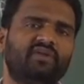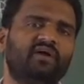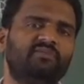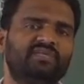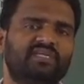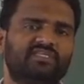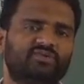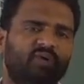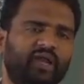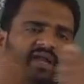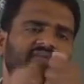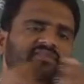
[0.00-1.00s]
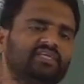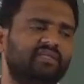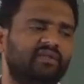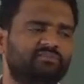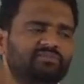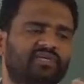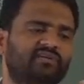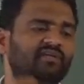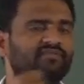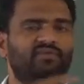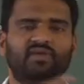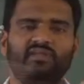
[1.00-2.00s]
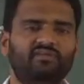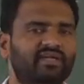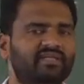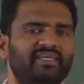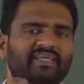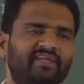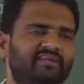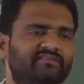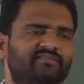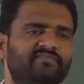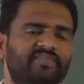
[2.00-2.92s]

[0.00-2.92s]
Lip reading: object is colliding with other object, definitely you will get the heat.